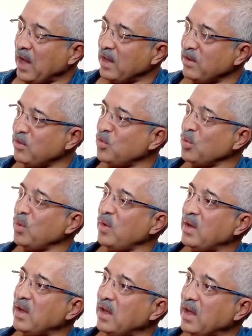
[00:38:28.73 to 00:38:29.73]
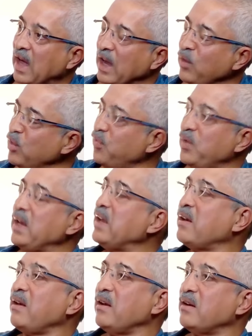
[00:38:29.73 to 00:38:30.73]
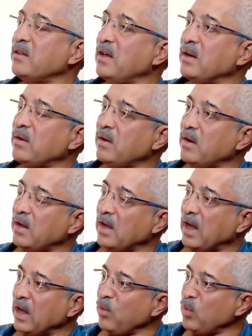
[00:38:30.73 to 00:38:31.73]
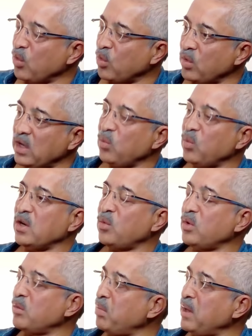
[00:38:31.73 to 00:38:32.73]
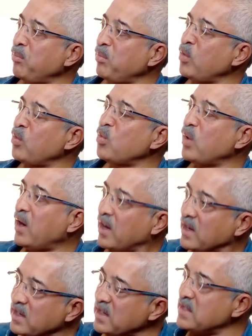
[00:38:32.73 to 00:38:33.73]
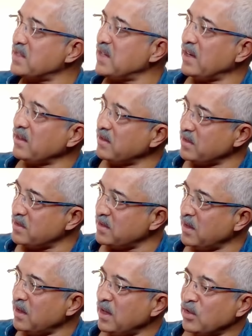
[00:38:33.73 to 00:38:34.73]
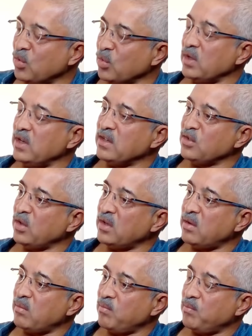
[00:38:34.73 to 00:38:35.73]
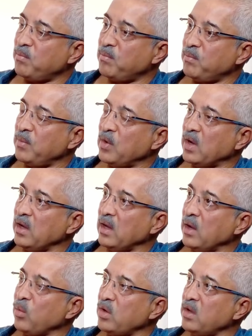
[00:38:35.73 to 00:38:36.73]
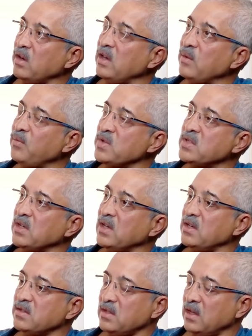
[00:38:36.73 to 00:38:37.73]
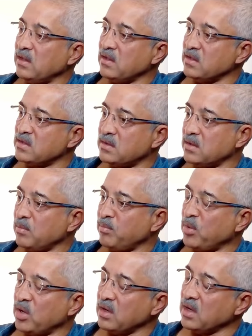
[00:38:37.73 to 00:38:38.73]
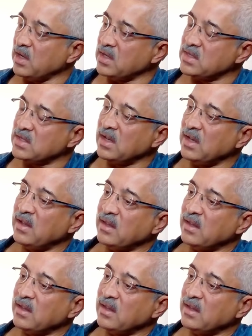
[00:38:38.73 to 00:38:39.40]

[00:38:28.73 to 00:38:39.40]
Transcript: And so I was very clear that I will only work with people who understand this. So it is not, I want to re-emphasize in this podcast